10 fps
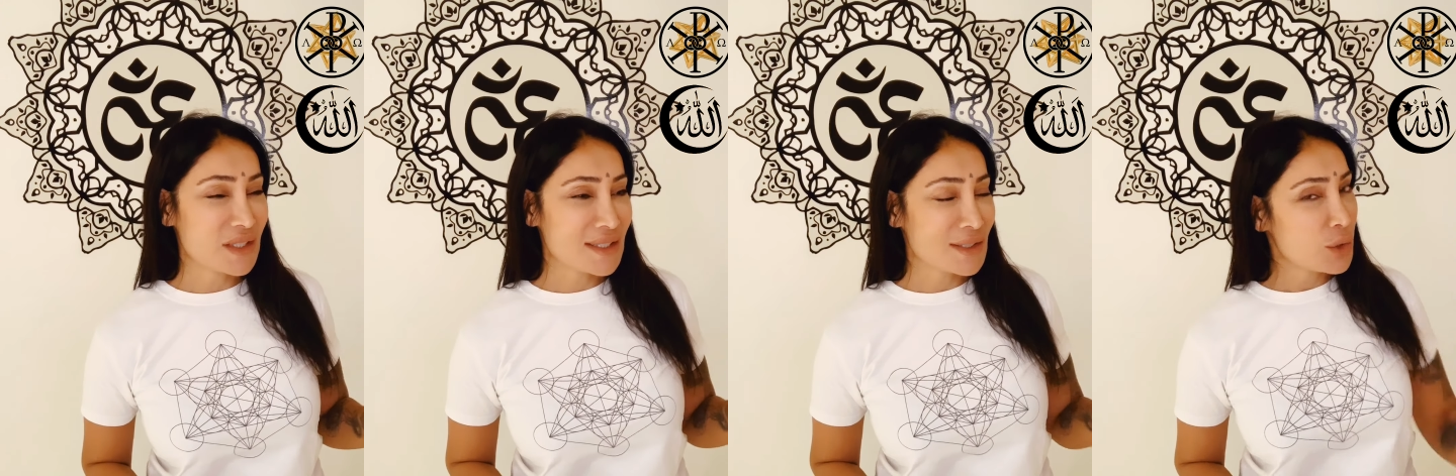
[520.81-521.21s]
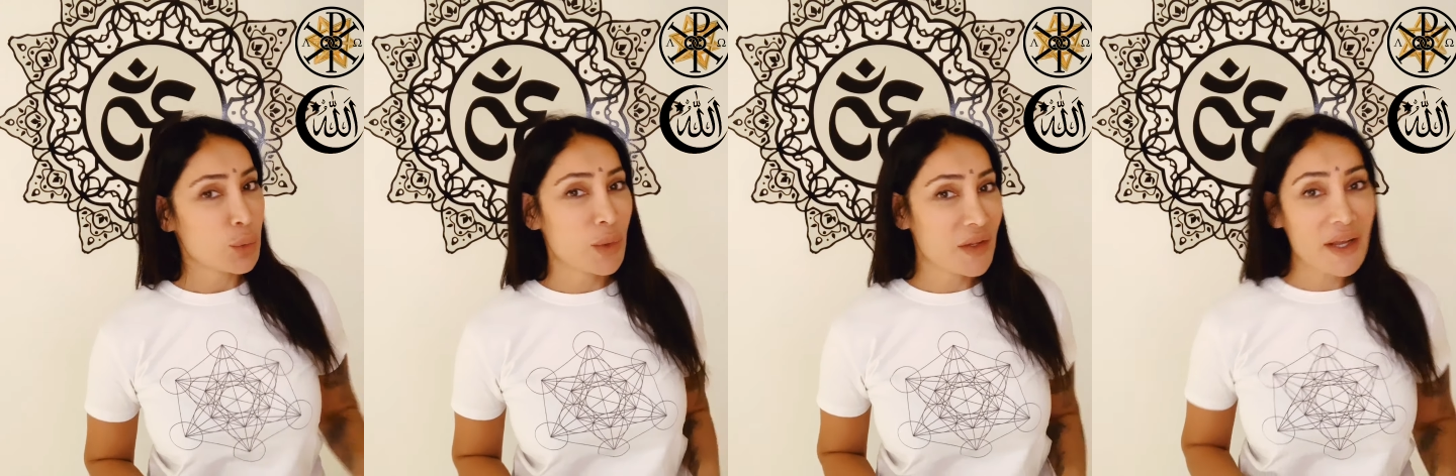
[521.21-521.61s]
I said, who
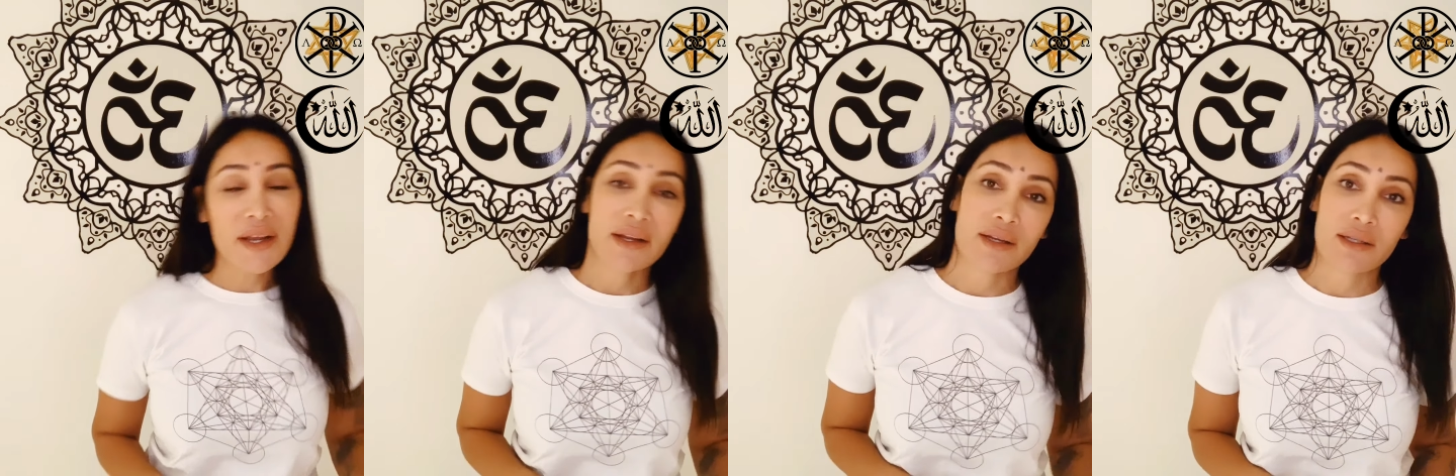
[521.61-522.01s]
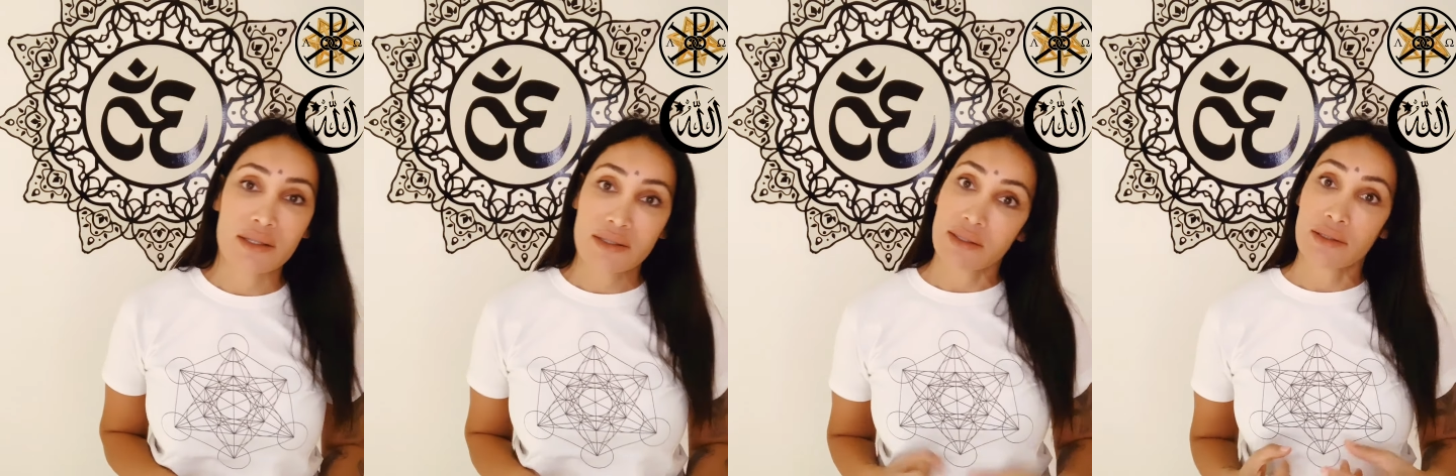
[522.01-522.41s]
were they? And he
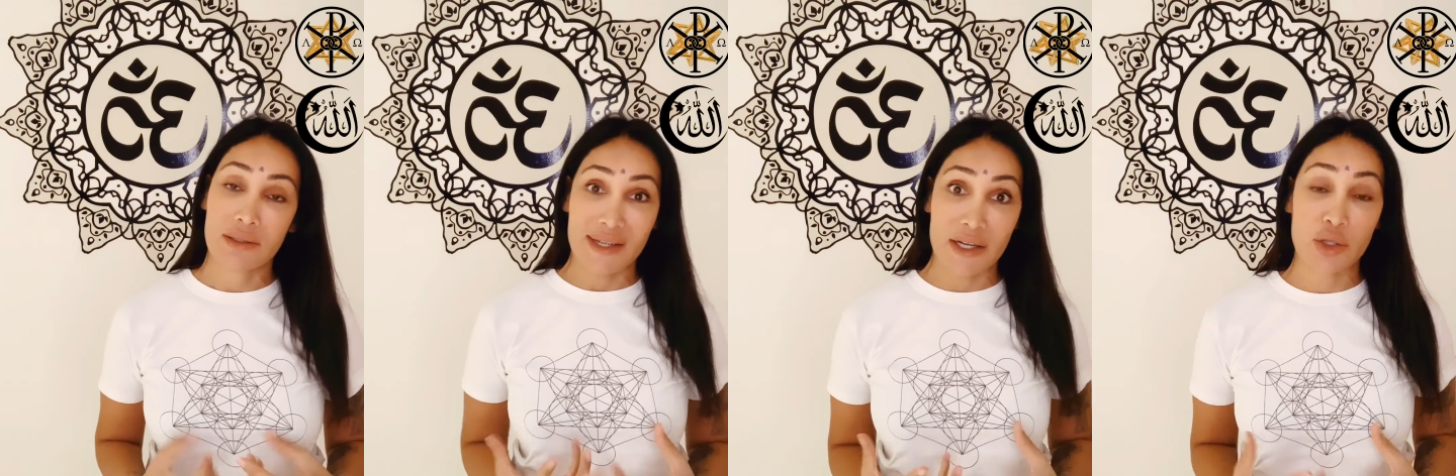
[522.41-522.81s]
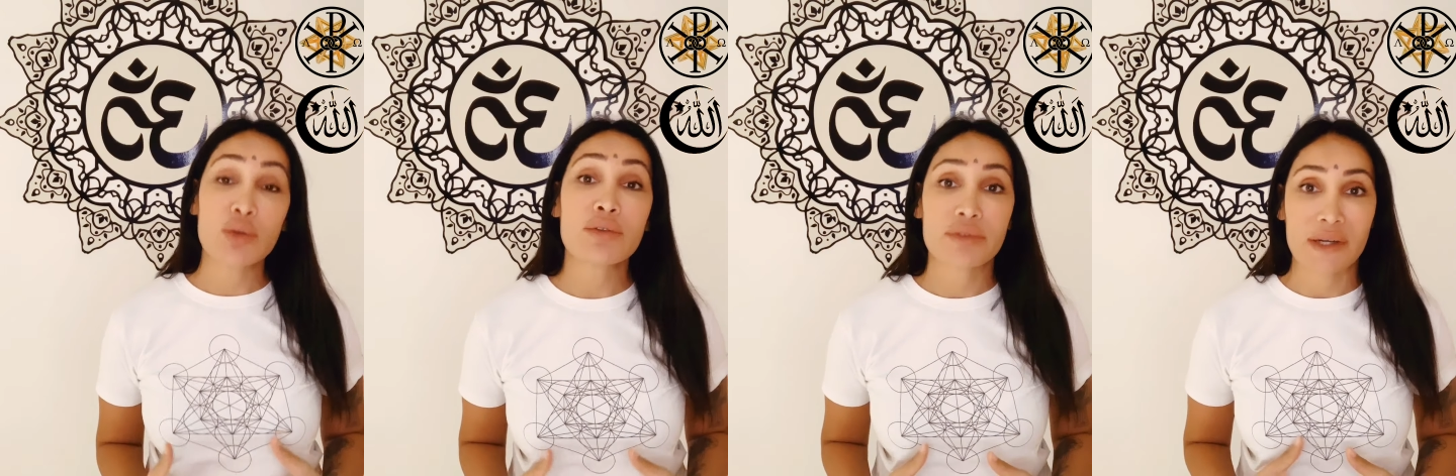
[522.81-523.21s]
said, they're
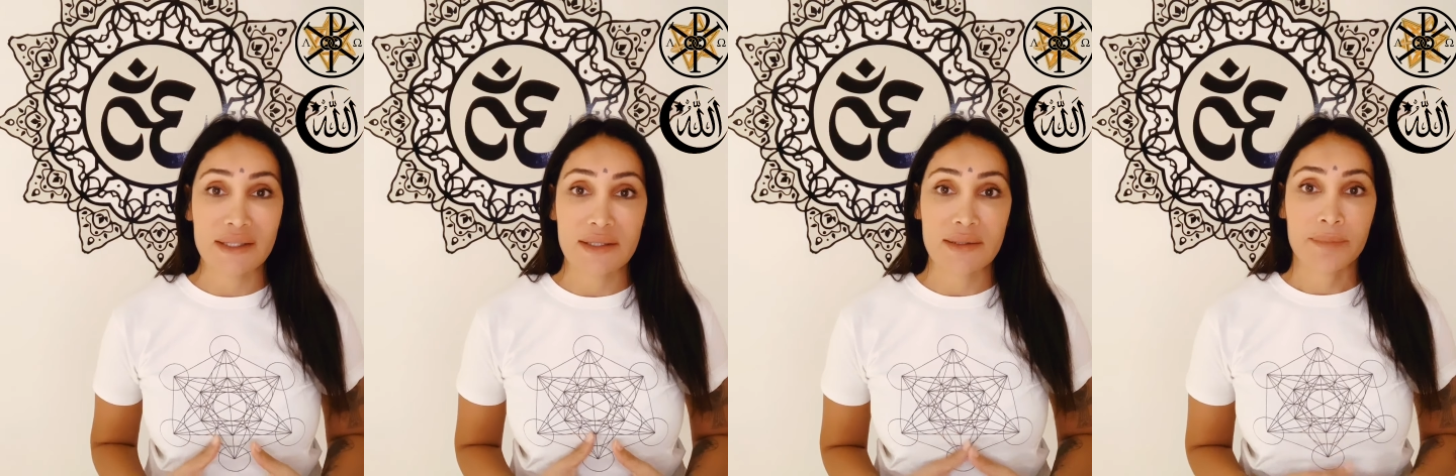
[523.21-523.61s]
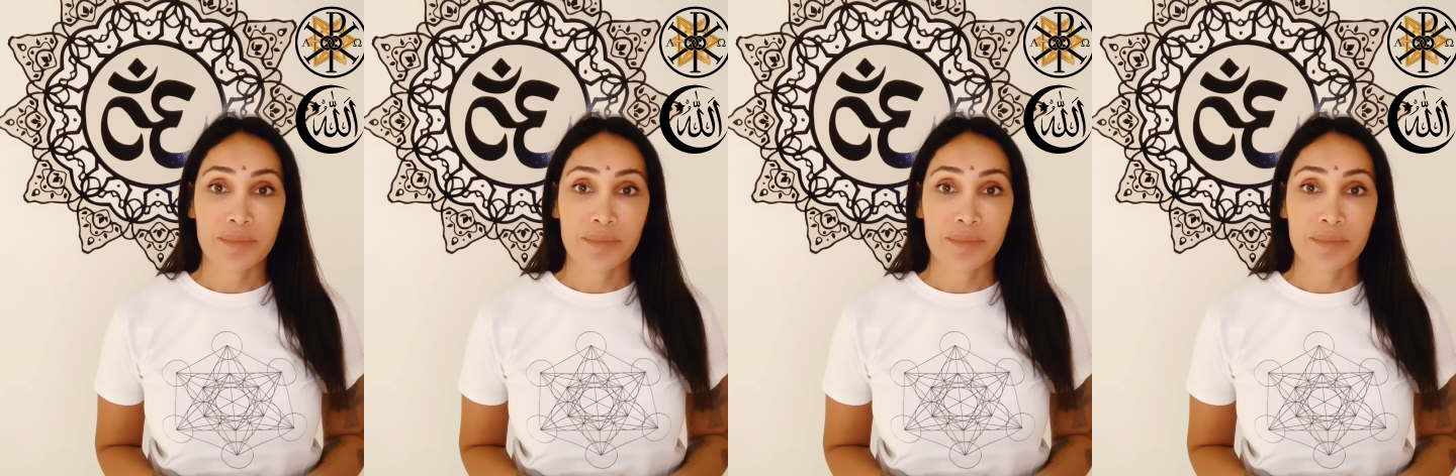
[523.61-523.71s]
your friends.